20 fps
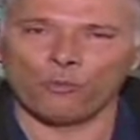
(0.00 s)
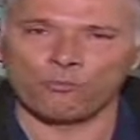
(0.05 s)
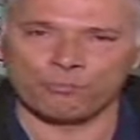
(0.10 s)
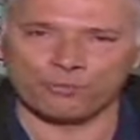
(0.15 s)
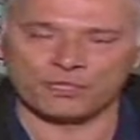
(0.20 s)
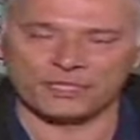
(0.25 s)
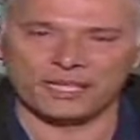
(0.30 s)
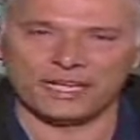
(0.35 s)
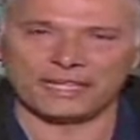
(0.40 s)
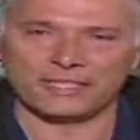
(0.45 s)

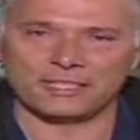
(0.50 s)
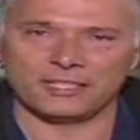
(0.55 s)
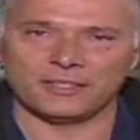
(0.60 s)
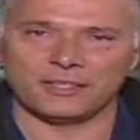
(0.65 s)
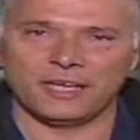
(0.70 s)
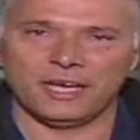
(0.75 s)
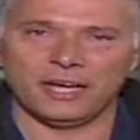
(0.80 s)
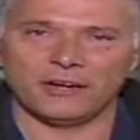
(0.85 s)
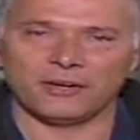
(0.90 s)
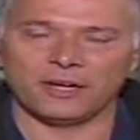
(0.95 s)
protector
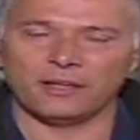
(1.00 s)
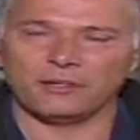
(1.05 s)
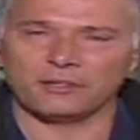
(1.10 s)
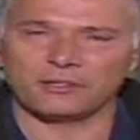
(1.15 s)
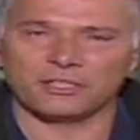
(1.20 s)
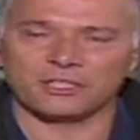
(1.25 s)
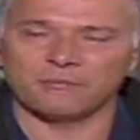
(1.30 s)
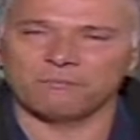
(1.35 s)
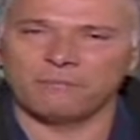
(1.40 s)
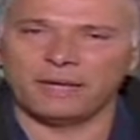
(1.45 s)
there, a
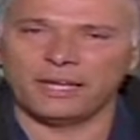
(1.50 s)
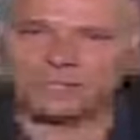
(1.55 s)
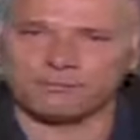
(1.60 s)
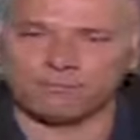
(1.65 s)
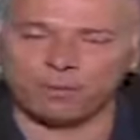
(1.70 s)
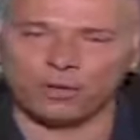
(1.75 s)
cement